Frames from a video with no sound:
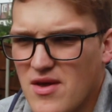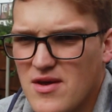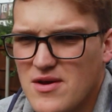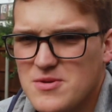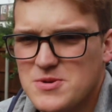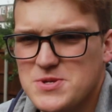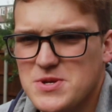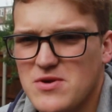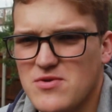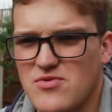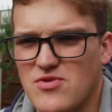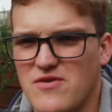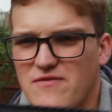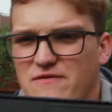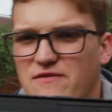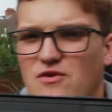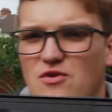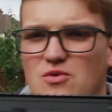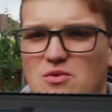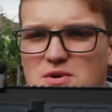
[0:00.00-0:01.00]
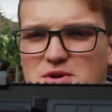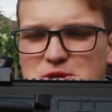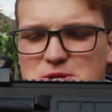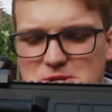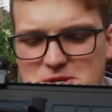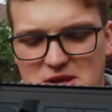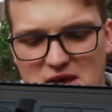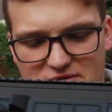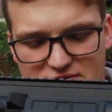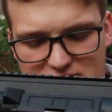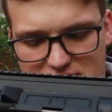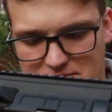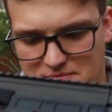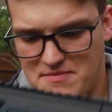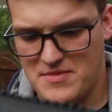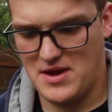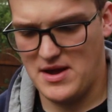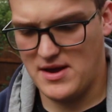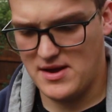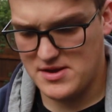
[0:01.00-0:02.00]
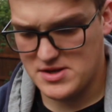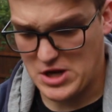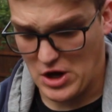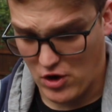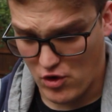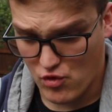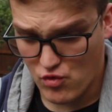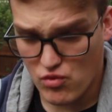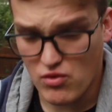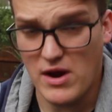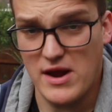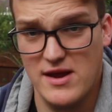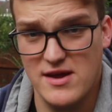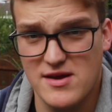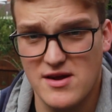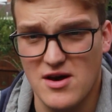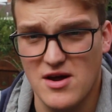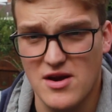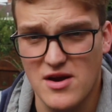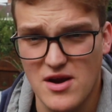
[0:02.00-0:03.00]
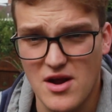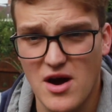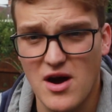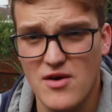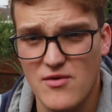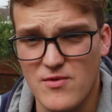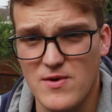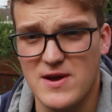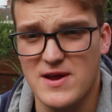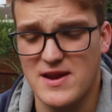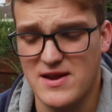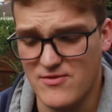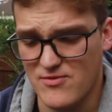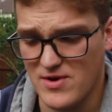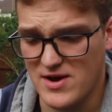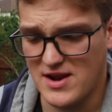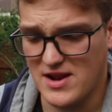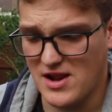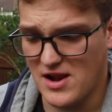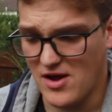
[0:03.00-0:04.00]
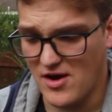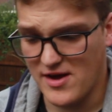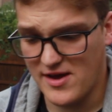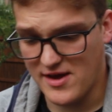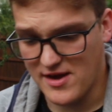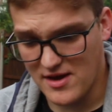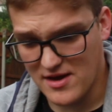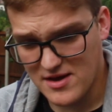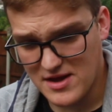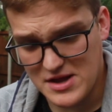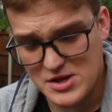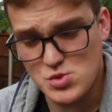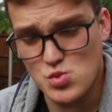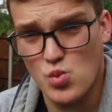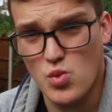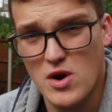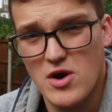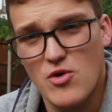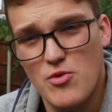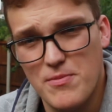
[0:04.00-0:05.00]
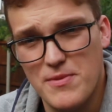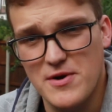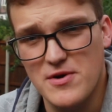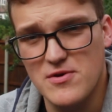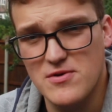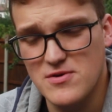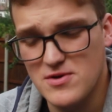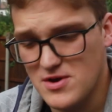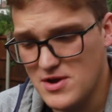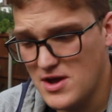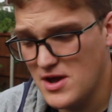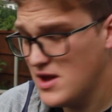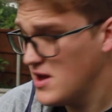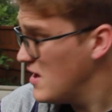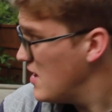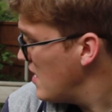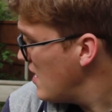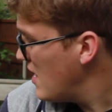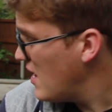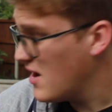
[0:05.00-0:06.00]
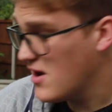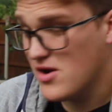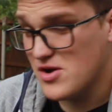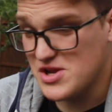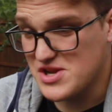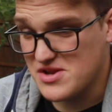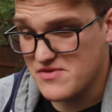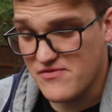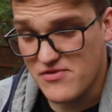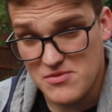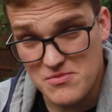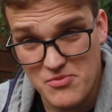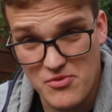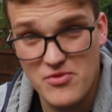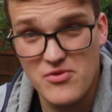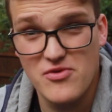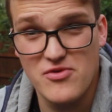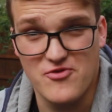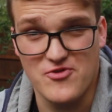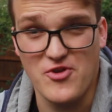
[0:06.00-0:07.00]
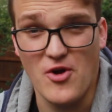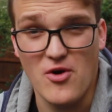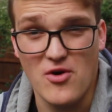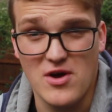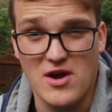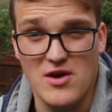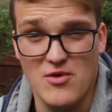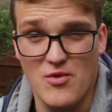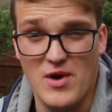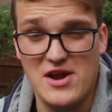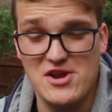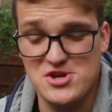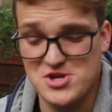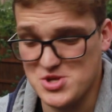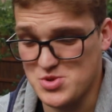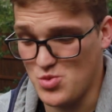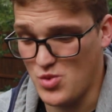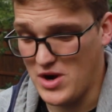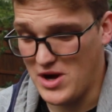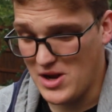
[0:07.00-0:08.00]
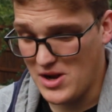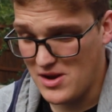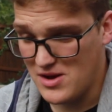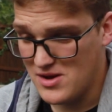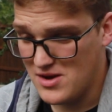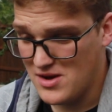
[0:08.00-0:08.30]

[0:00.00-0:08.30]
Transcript: So the 417, it's a great gun. I really, really like it. It's well built. From stock it ranges well.